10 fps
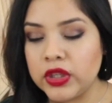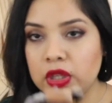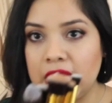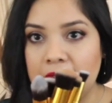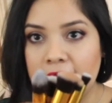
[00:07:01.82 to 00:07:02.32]
then
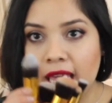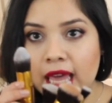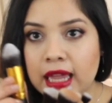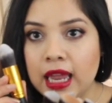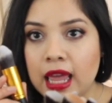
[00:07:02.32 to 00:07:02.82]
you can
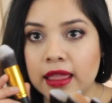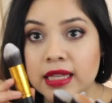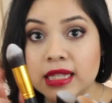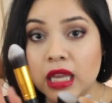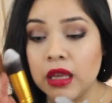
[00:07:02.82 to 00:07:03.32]
get the
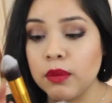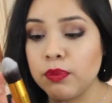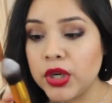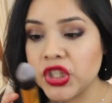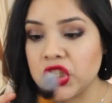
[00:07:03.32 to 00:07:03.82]
same
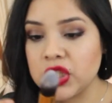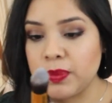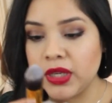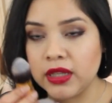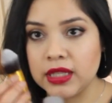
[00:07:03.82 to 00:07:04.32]
brushes
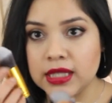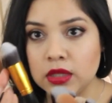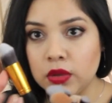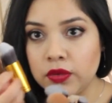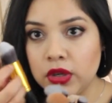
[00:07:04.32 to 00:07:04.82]
but in the
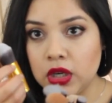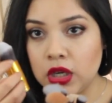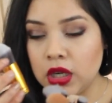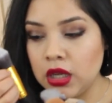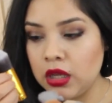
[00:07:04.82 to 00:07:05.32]

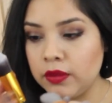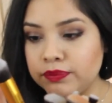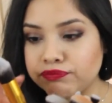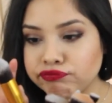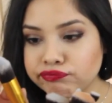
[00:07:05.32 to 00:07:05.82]
silver
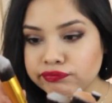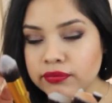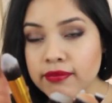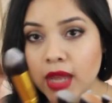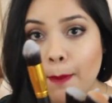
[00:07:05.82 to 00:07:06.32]
um,
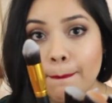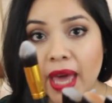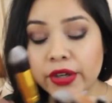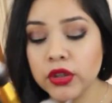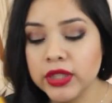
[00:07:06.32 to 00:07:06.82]

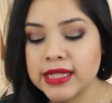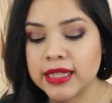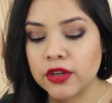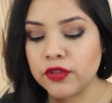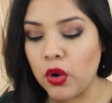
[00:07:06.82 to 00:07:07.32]
metal
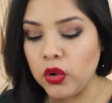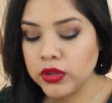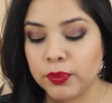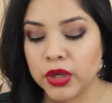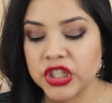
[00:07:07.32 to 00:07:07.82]
instead of
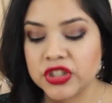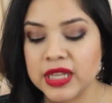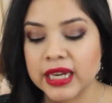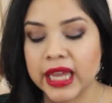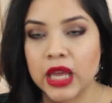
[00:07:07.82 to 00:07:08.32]
gold. The brush
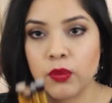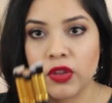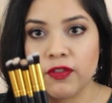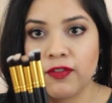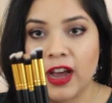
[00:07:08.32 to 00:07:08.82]
set came
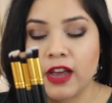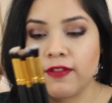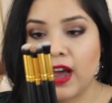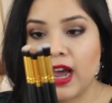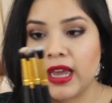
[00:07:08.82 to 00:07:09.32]
with
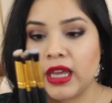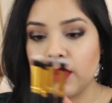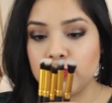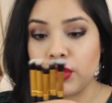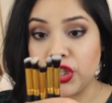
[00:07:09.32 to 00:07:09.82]
five
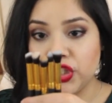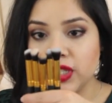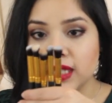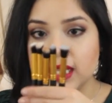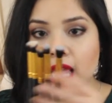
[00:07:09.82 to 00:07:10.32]
eye
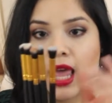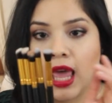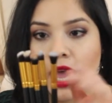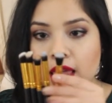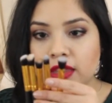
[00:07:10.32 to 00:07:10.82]
brushes
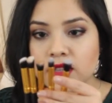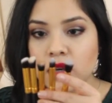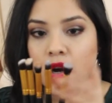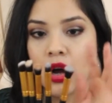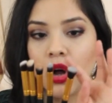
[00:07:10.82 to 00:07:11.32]
and these
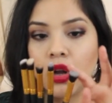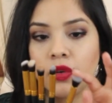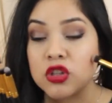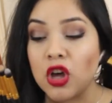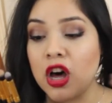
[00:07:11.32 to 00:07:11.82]
are
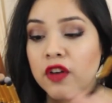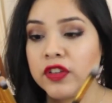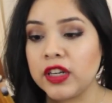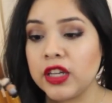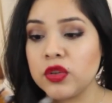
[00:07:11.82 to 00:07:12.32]
all
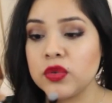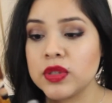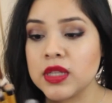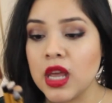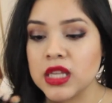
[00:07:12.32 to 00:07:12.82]
soft and I
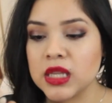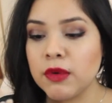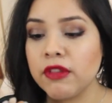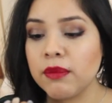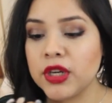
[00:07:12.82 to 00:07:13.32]
use some
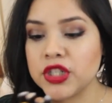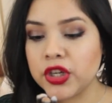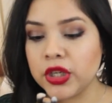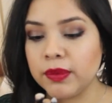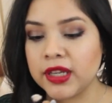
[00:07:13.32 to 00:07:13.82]
of them are
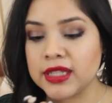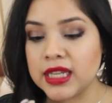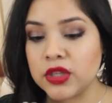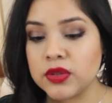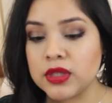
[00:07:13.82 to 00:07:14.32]
dirty because
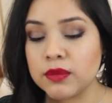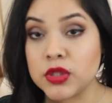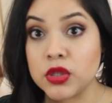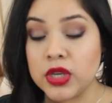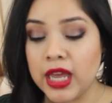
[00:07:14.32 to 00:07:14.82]
I use them
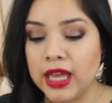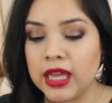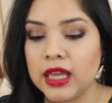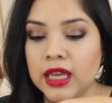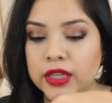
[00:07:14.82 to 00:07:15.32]

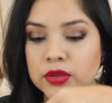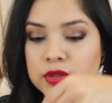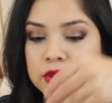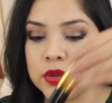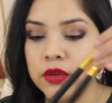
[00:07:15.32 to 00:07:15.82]
today. I
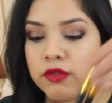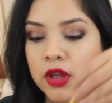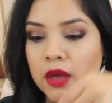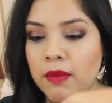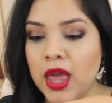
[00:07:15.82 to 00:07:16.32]
use two of
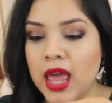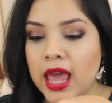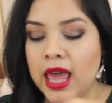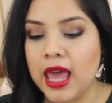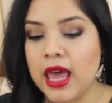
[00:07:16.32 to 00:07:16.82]
them
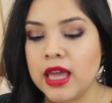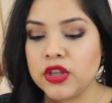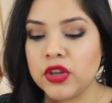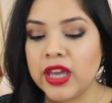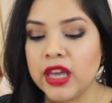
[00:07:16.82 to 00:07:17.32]

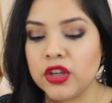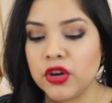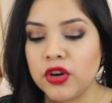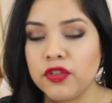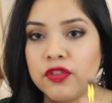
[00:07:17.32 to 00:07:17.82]
and you get
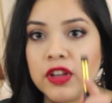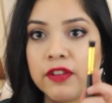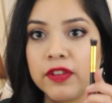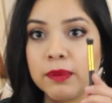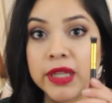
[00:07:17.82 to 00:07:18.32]
your
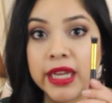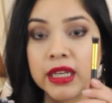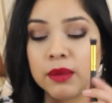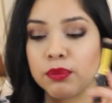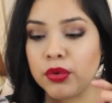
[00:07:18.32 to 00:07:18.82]
fluffy
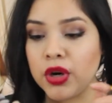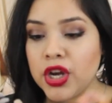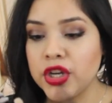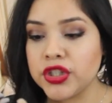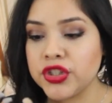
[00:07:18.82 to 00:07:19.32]
blending
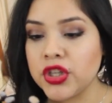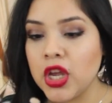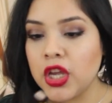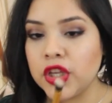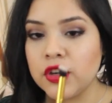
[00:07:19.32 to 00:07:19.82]
brush,
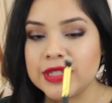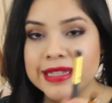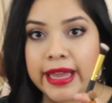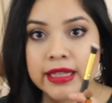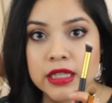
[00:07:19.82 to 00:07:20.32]
your
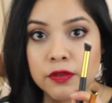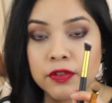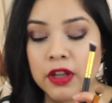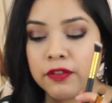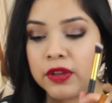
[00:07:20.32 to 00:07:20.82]
slanted
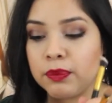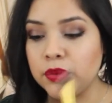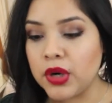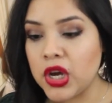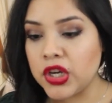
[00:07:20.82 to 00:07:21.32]
fluffy
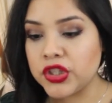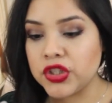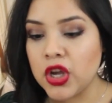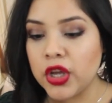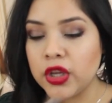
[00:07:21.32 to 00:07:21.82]

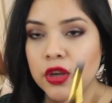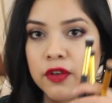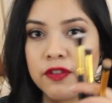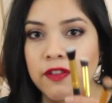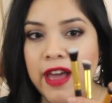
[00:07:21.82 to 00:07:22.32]
brush, your
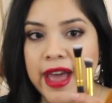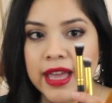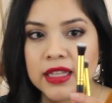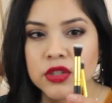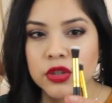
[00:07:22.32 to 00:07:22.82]

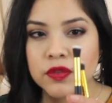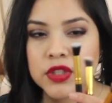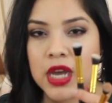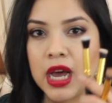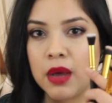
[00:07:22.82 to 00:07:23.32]
flat sort of
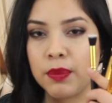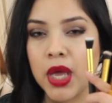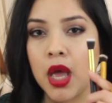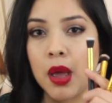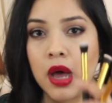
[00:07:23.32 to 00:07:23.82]
top
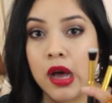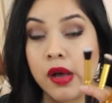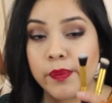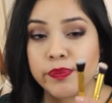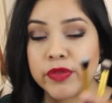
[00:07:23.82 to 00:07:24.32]

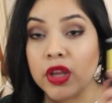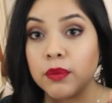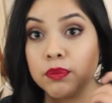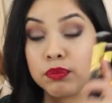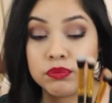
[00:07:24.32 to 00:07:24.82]
um,
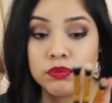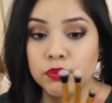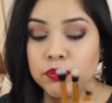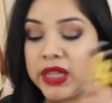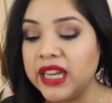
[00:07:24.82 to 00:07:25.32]

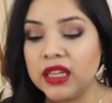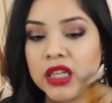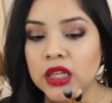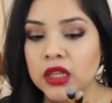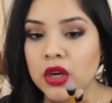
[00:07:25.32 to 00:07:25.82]

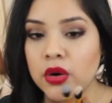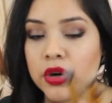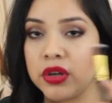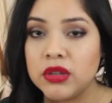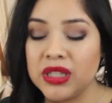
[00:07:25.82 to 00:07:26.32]
blending
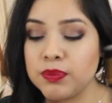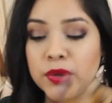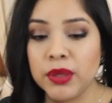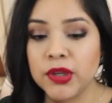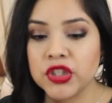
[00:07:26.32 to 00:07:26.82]
or
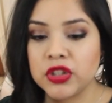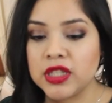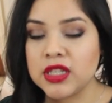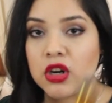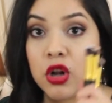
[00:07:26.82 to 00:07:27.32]
pretty much
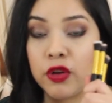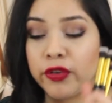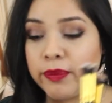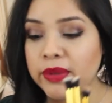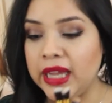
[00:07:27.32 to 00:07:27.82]
these are all
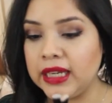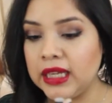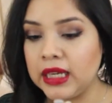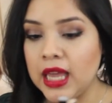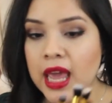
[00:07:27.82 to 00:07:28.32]
for
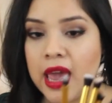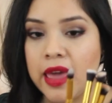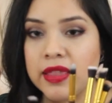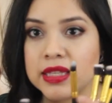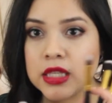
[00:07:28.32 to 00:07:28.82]
blending
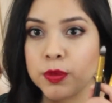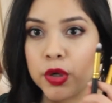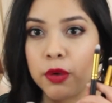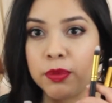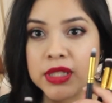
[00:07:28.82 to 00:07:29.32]
and this is
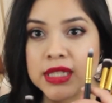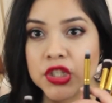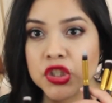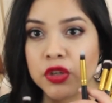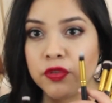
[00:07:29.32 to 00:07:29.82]
more
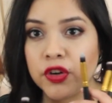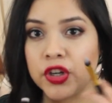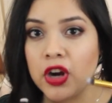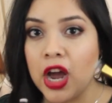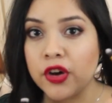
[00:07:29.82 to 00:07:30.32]
precision for
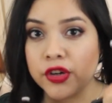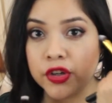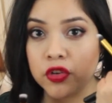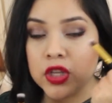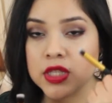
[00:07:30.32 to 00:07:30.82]
your outer
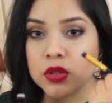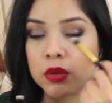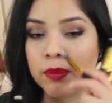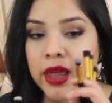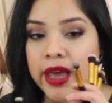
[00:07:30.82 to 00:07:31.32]
crease to
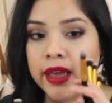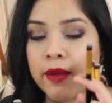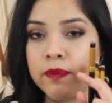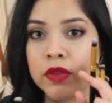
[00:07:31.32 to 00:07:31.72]
apply